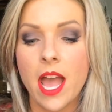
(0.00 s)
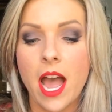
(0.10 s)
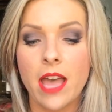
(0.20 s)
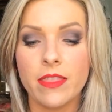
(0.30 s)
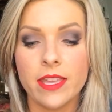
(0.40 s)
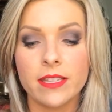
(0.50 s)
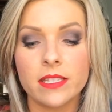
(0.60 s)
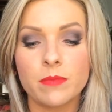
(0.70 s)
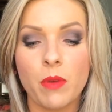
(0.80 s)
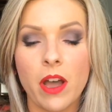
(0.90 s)
I then
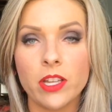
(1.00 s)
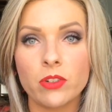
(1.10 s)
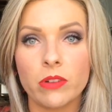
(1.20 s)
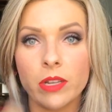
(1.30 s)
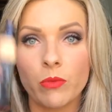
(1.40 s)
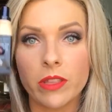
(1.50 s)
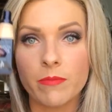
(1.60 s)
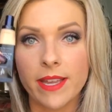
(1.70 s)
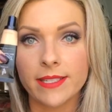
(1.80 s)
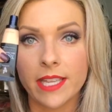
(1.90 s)
spot treat with
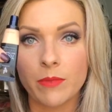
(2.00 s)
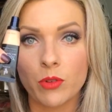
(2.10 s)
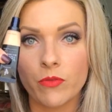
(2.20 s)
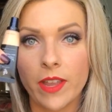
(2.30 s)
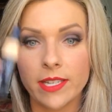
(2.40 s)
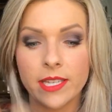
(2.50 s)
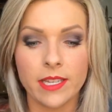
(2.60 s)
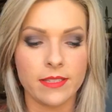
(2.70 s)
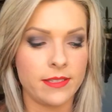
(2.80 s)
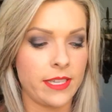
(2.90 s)
my Skin Perfecting
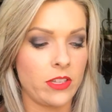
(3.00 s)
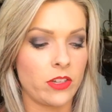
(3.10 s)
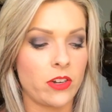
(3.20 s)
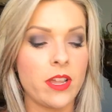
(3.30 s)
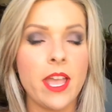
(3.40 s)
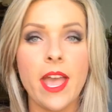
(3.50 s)
Concealer,